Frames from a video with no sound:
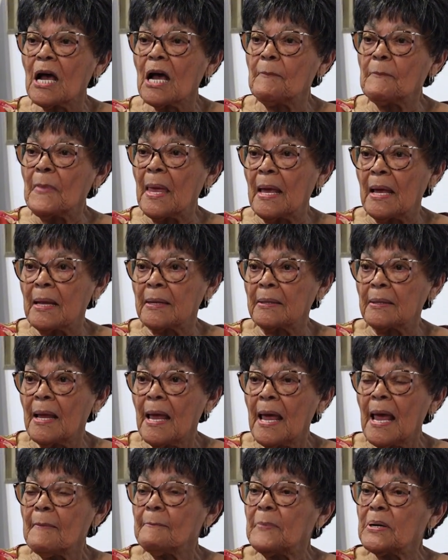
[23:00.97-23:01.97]
come in.
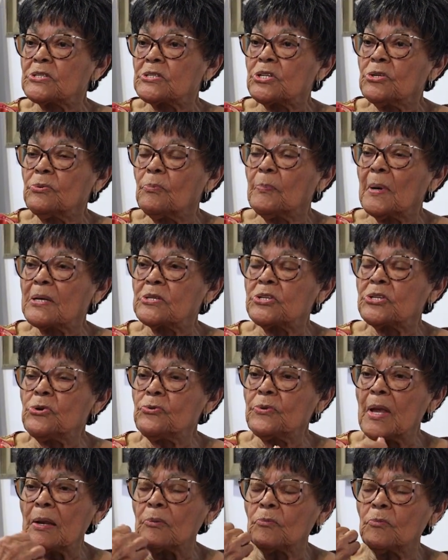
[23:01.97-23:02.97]
But
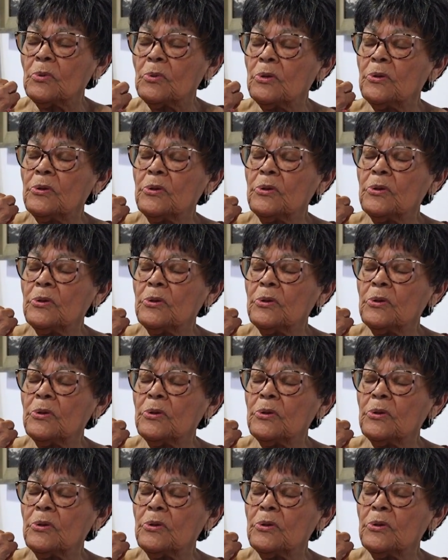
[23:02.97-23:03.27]
you can